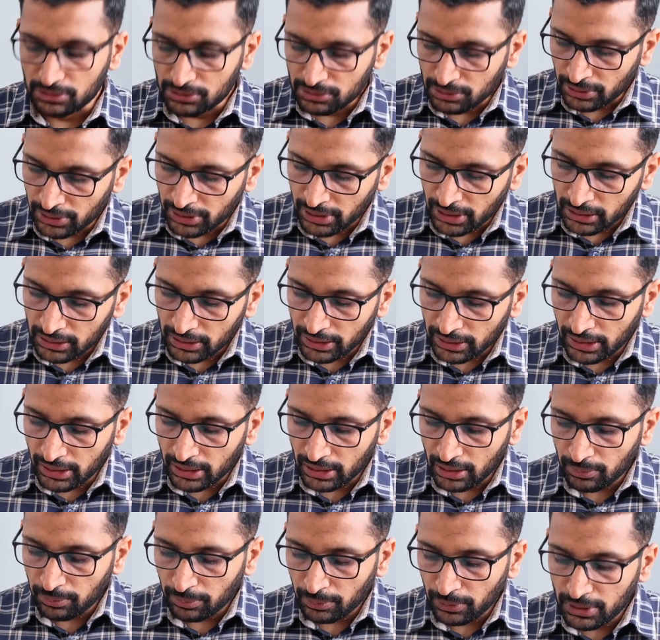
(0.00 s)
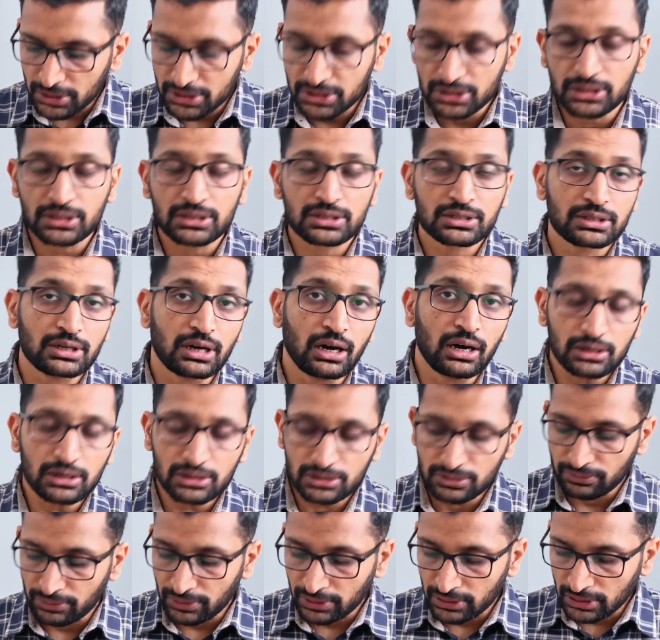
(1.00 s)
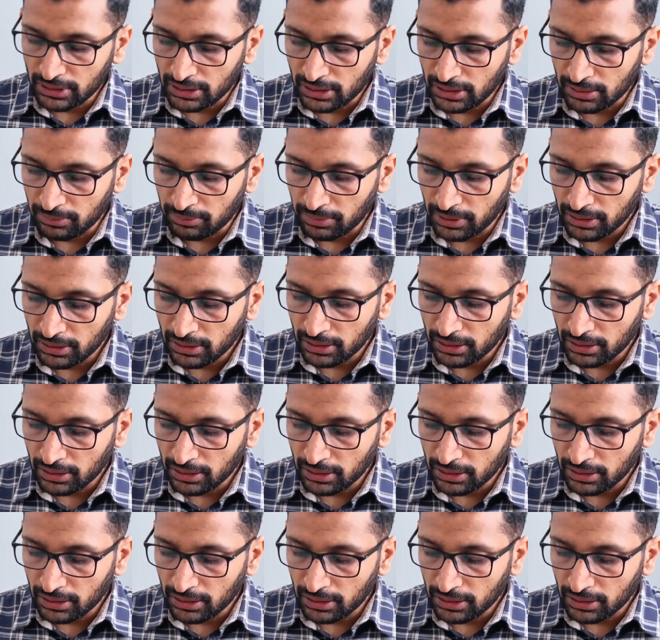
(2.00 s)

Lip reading: So here the interpolation starts with the double